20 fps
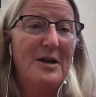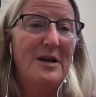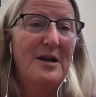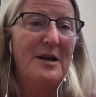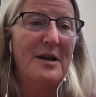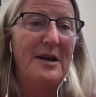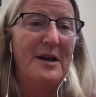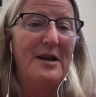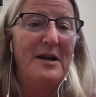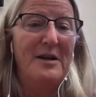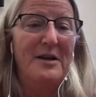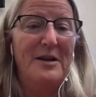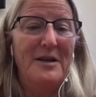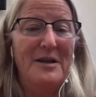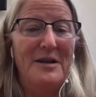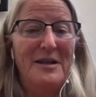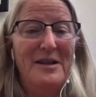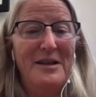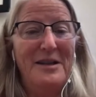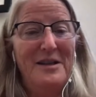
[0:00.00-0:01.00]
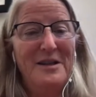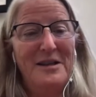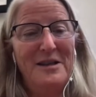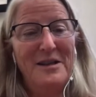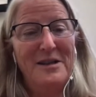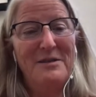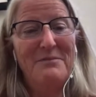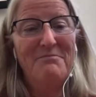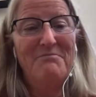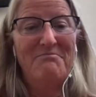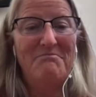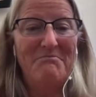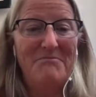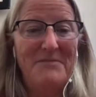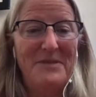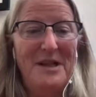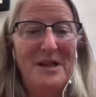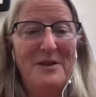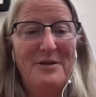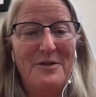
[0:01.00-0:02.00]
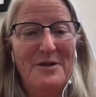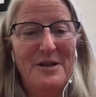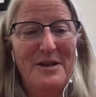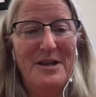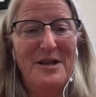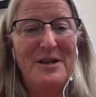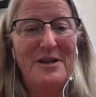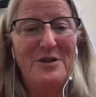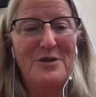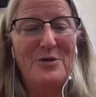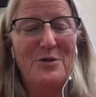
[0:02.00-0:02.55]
And then it